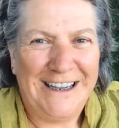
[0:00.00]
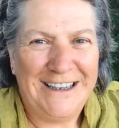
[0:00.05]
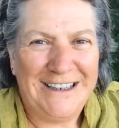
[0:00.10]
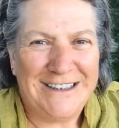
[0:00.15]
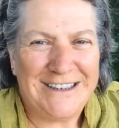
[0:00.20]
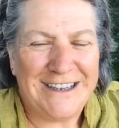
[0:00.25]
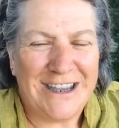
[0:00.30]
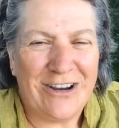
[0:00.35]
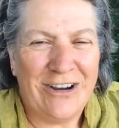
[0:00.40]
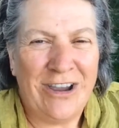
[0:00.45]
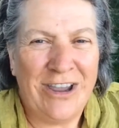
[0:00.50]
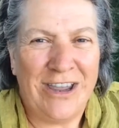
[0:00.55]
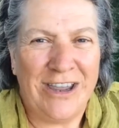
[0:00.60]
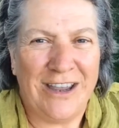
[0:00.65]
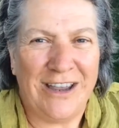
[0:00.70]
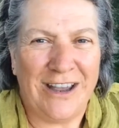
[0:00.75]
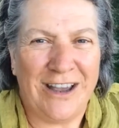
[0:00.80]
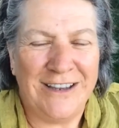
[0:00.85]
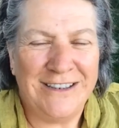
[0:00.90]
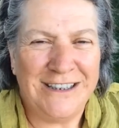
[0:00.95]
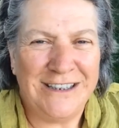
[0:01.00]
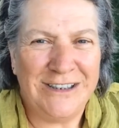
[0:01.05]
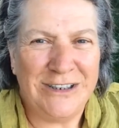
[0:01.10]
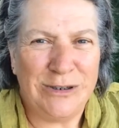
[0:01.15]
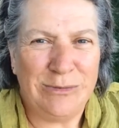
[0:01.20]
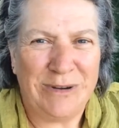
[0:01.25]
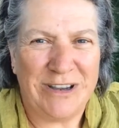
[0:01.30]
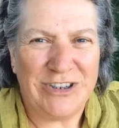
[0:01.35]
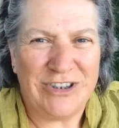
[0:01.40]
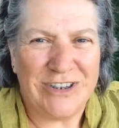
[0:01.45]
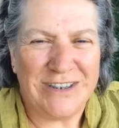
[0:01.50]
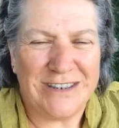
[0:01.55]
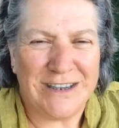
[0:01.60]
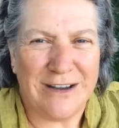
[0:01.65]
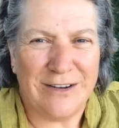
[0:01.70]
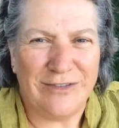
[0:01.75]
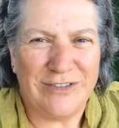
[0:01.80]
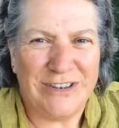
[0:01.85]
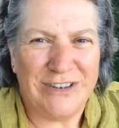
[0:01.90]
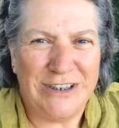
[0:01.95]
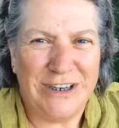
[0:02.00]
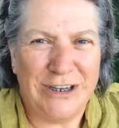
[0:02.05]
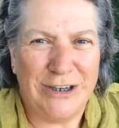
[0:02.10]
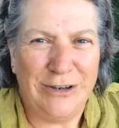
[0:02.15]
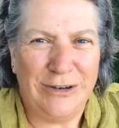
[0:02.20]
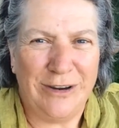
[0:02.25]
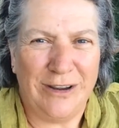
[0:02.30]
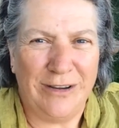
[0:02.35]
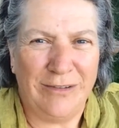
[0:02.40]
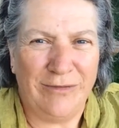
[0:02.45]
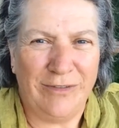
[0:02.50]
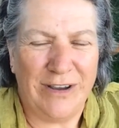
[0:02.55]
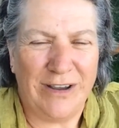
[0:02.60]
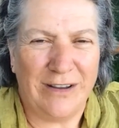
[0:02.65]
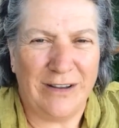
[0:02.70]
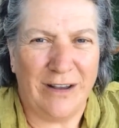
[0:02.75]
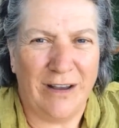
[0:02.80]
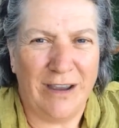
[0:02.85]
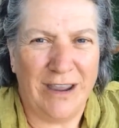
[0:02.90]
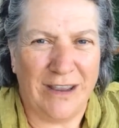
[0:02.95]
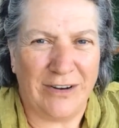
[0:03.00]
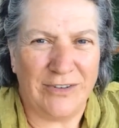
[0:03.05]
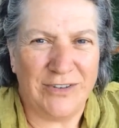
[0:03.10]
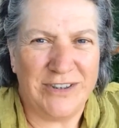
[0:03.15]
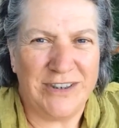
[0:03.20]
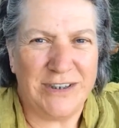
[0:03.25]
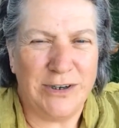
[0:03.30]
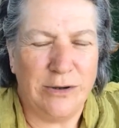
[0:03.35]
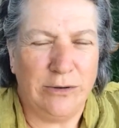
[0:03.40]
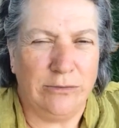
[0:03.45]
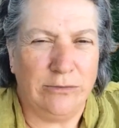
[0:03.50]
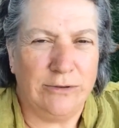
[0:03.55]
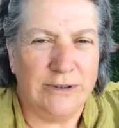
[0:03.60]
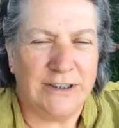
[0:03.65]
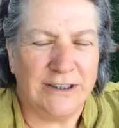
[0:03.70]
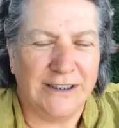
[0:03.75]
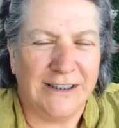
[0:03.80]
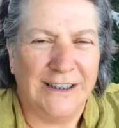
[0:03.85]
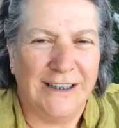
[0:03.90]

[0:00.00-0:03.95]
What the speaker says: So I didn't do much this afternoon. In fact, I had a snooze.